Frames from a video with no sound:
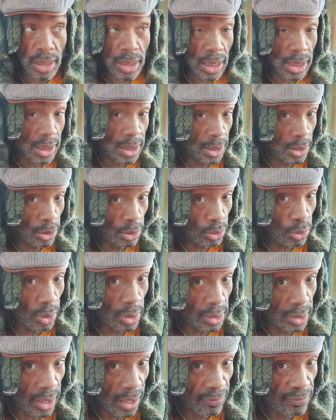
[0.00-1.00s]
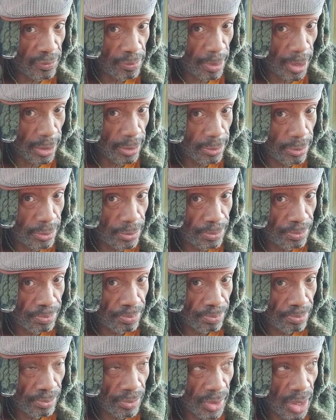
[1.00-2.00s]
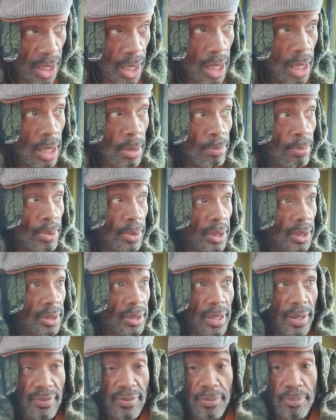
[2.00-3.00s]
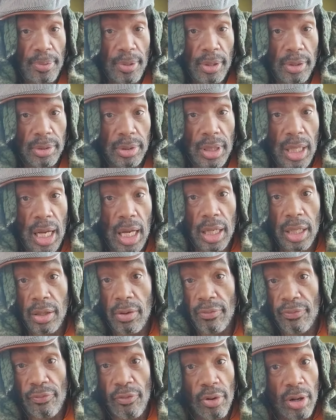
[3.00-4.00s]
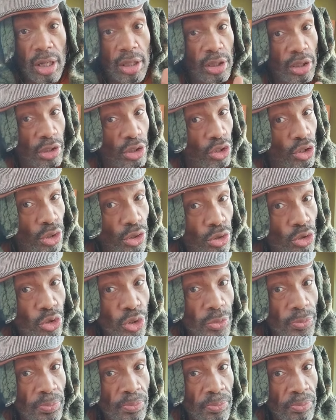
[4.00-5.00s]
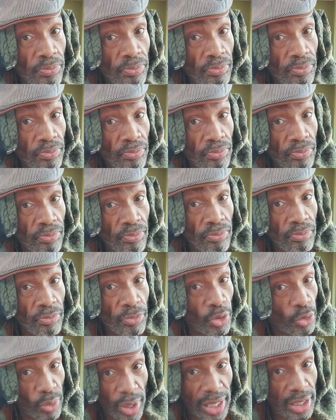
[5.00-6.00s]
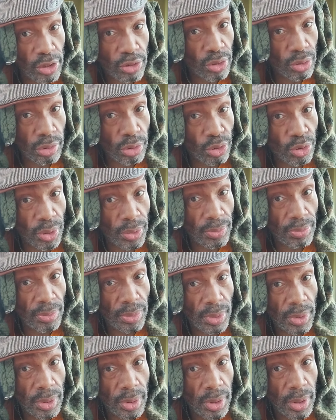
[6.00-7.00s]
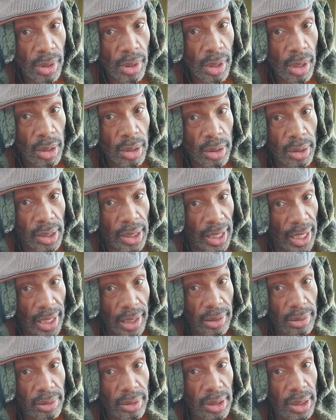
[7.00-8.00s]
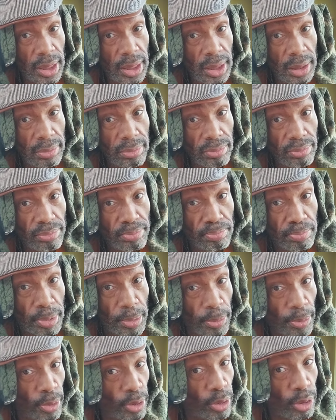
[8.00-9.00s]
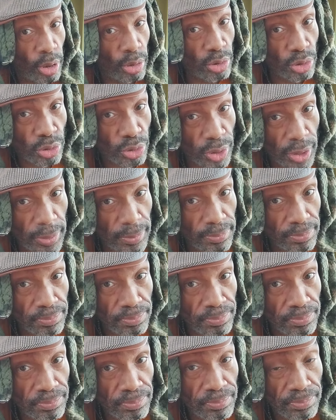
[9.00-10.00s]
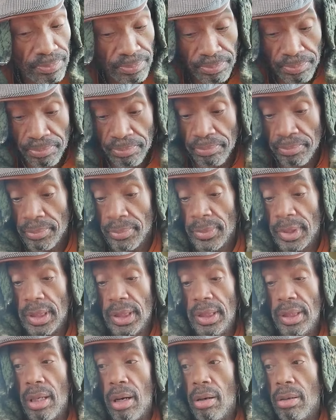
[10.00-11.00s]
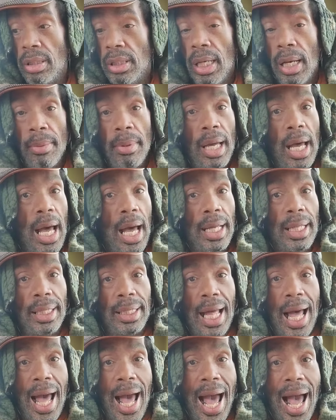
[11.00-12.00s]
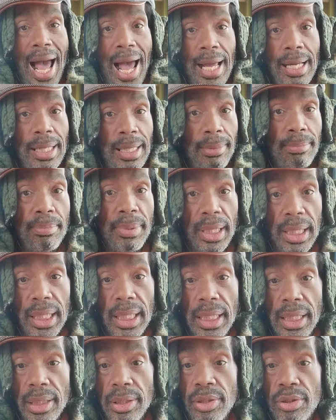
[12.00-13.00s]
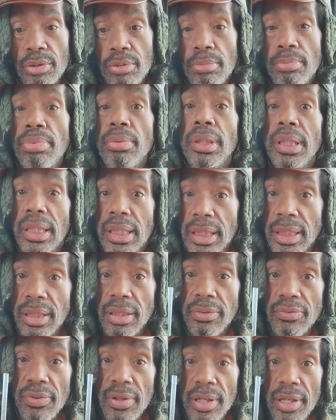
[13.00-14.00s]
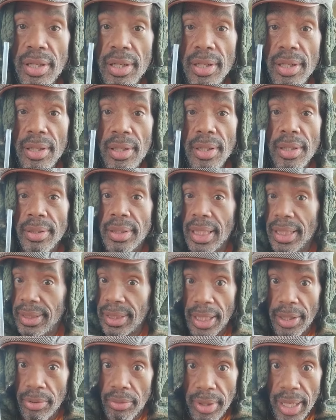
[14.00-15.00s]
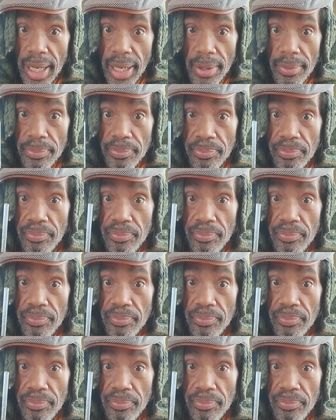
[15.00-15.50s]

They're still doing death spells. But the death spells are going to fall on their children, grandchildren, the elderly, people close to them. You know, I am beginning to believe that they don't care.